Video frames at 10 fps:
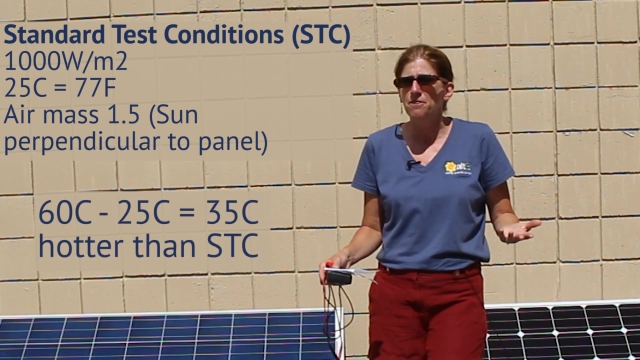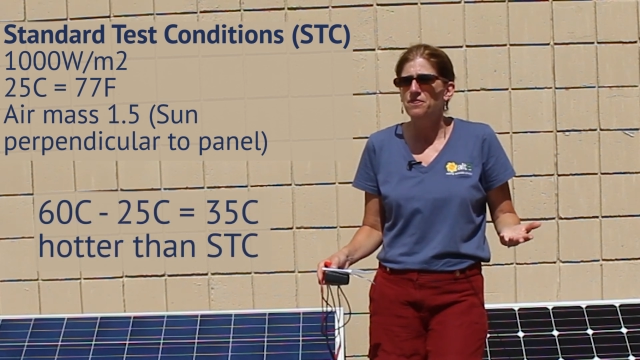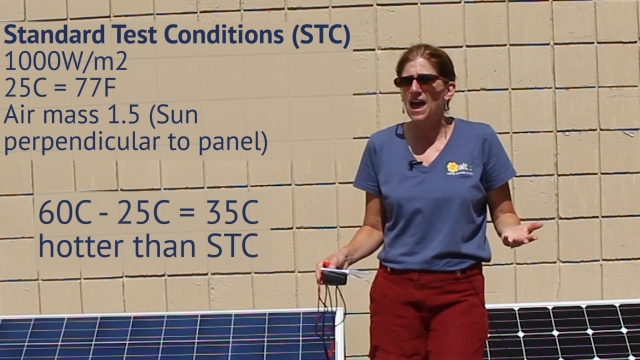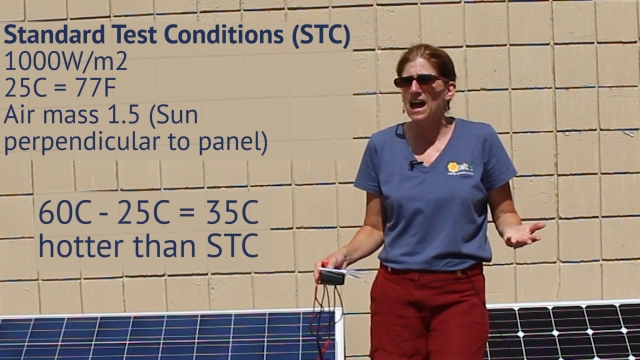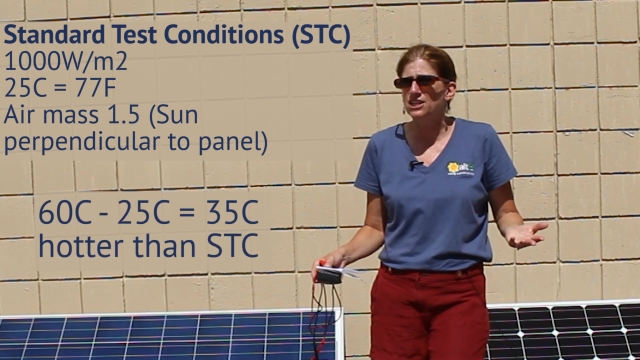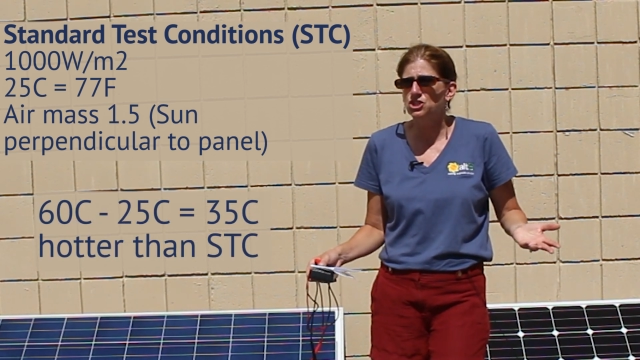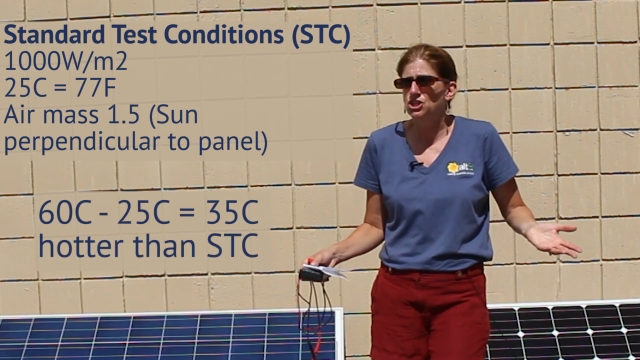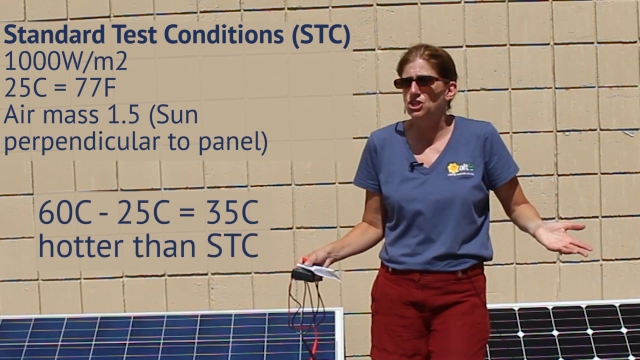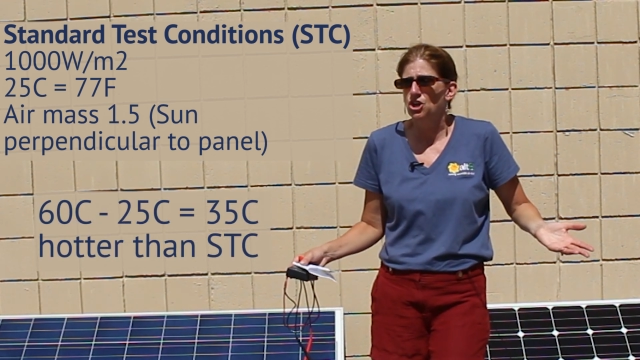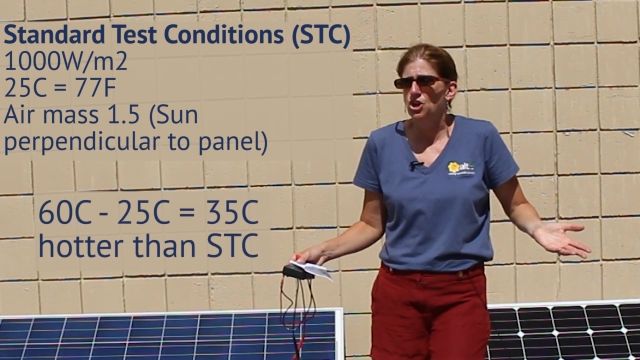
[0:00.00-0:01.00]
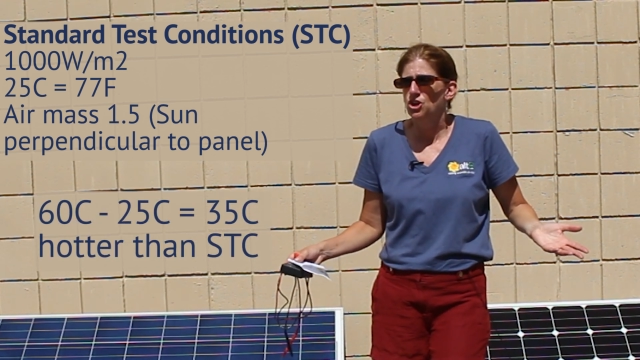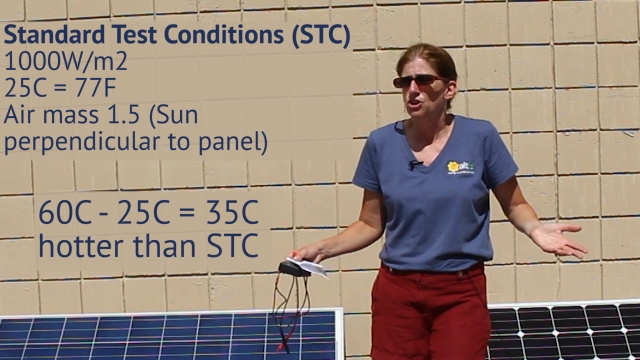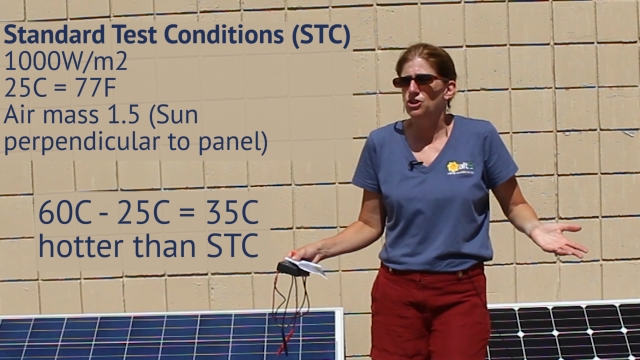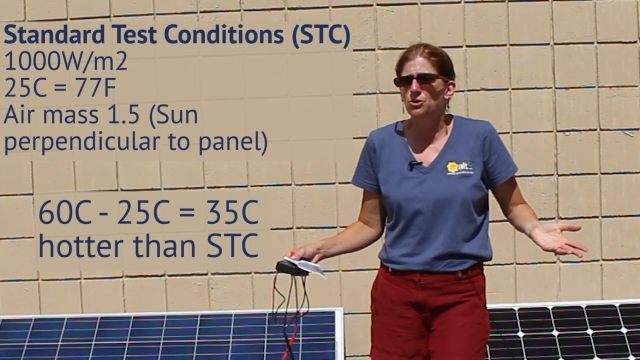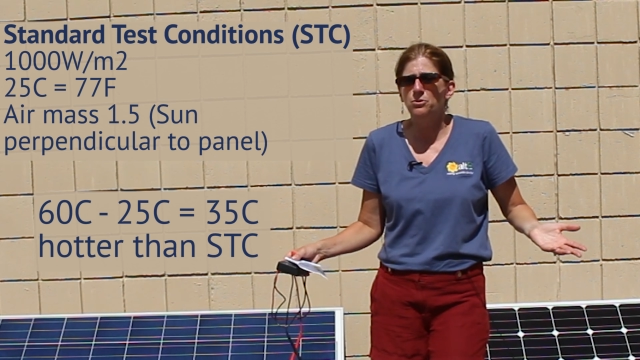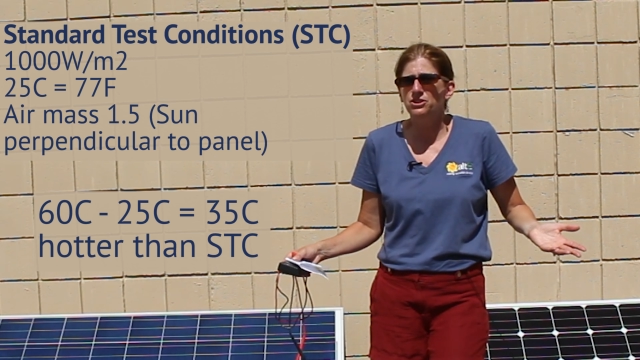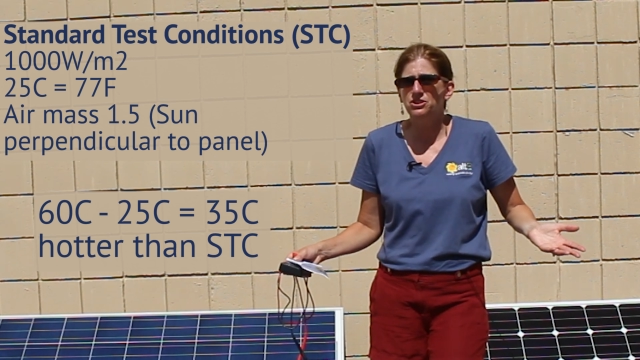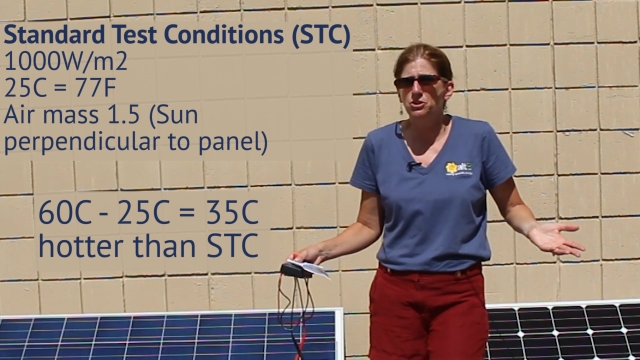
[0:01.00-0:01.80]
that you would,